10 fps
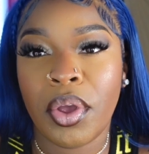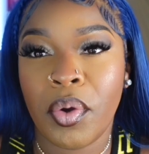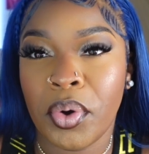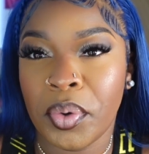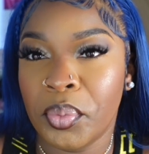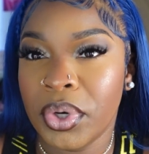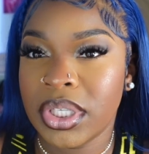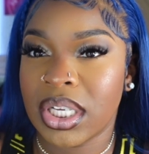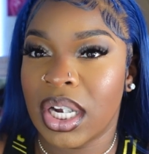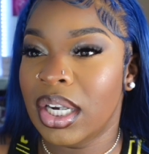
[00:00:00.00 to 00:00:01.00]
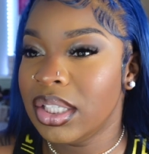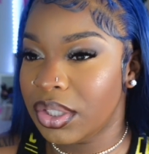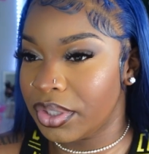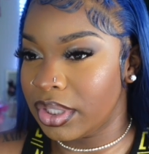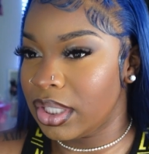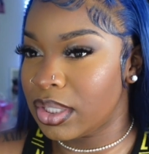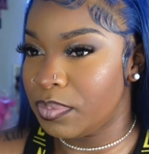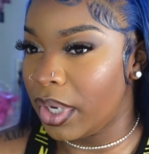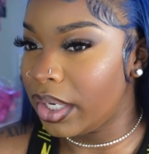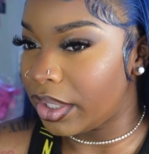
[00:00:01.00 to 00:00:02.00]
Or which color looks
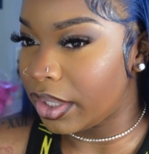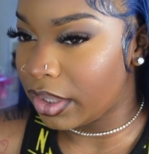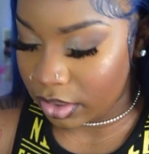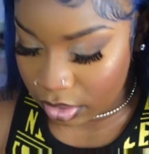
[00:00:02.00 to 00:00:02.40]
better?